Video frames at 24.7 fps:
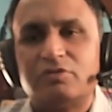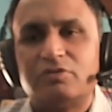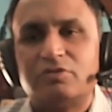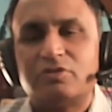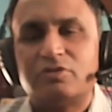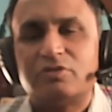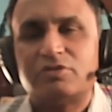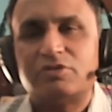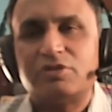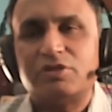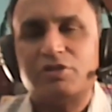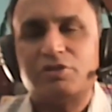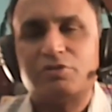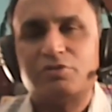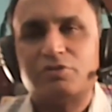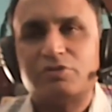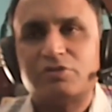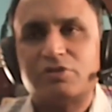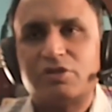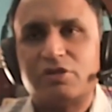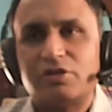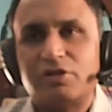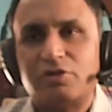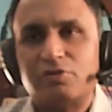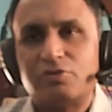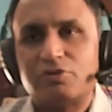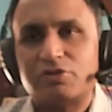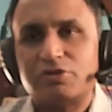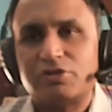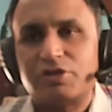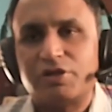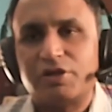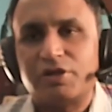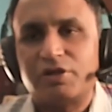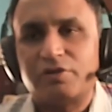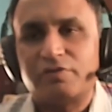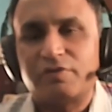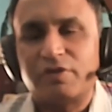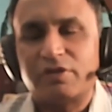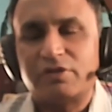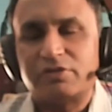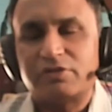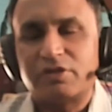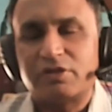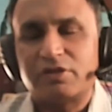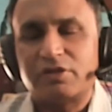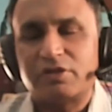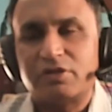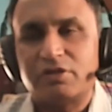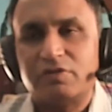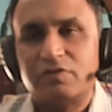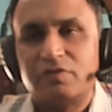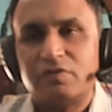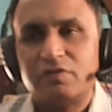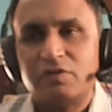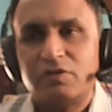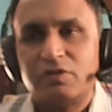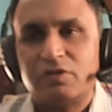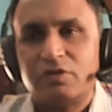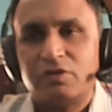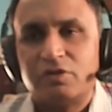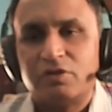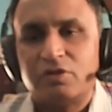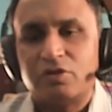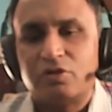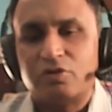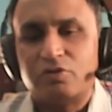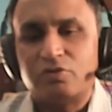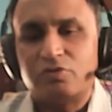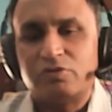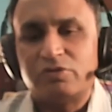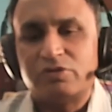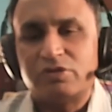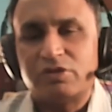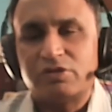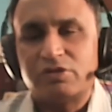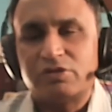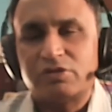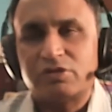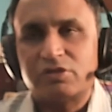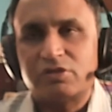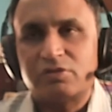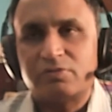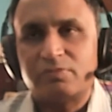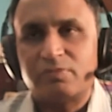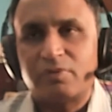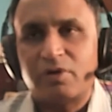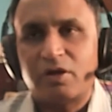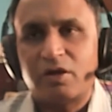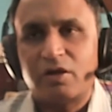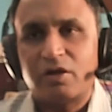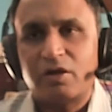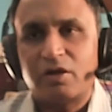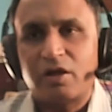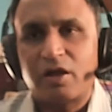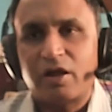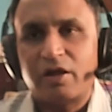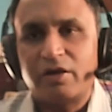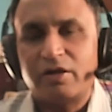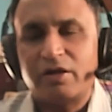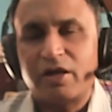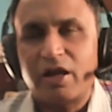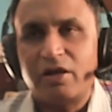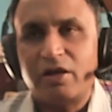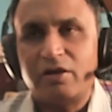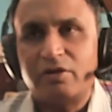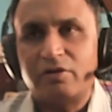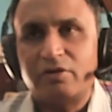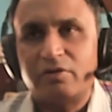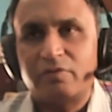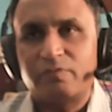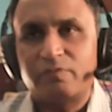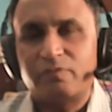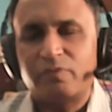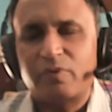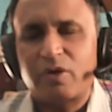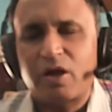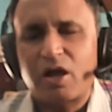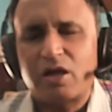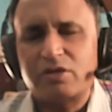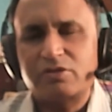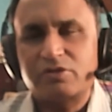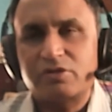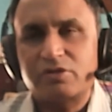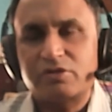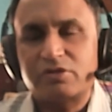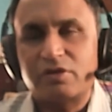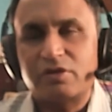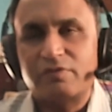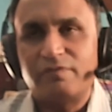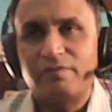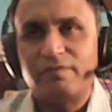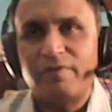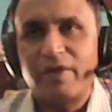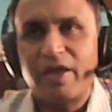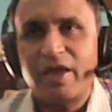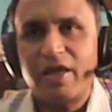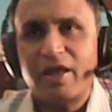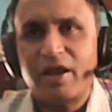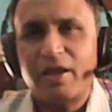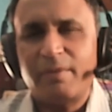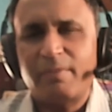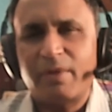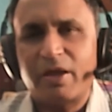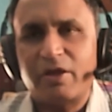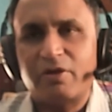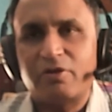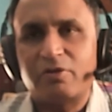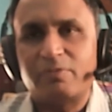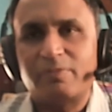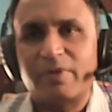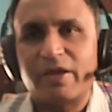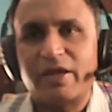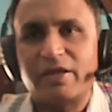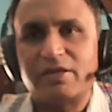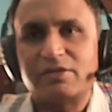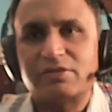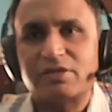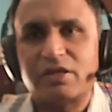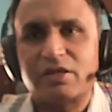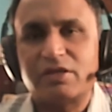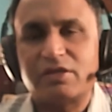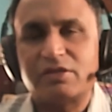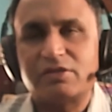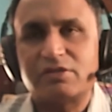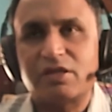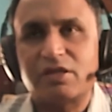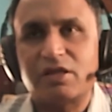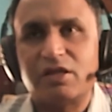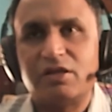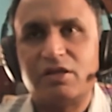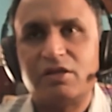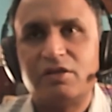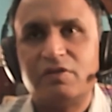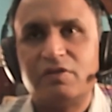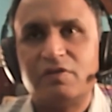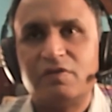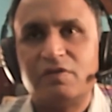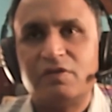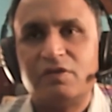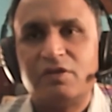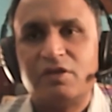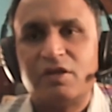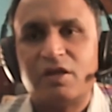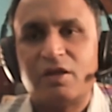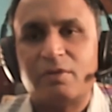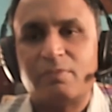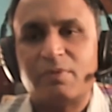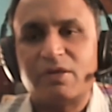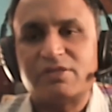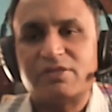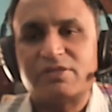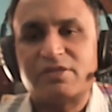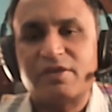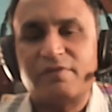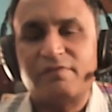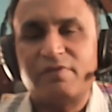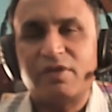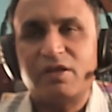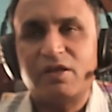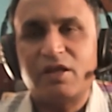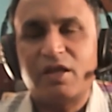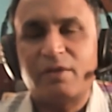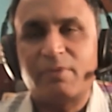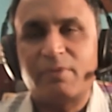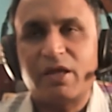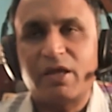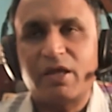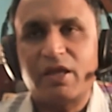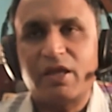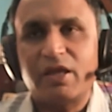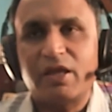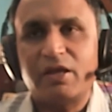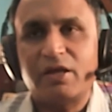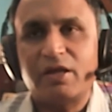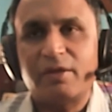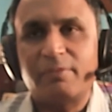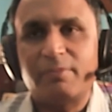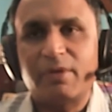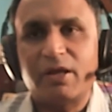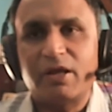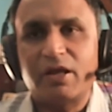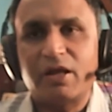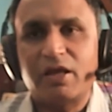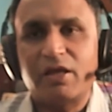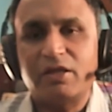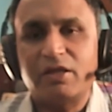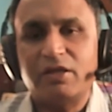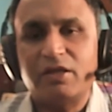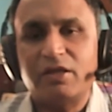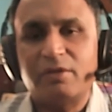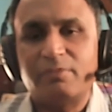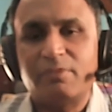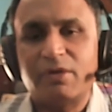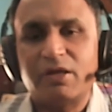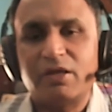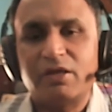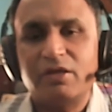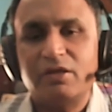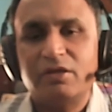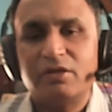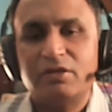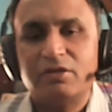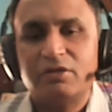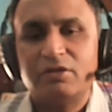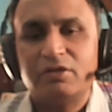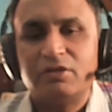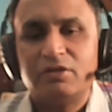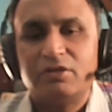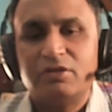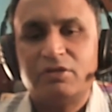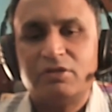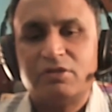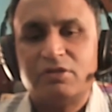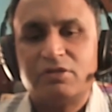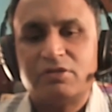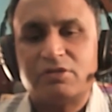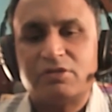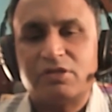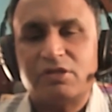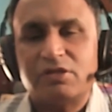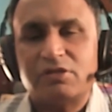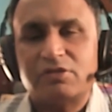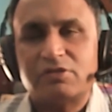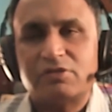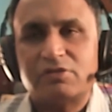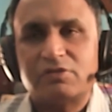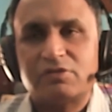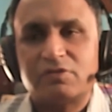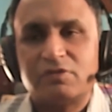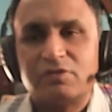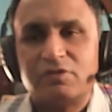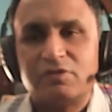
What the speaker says: or 0 is the lowest grade of anxiety. Now you will say, sir, and ask yourself, where am I on my anxiety scale? Am I 7? Am I 8? Am I 9? Am I 6?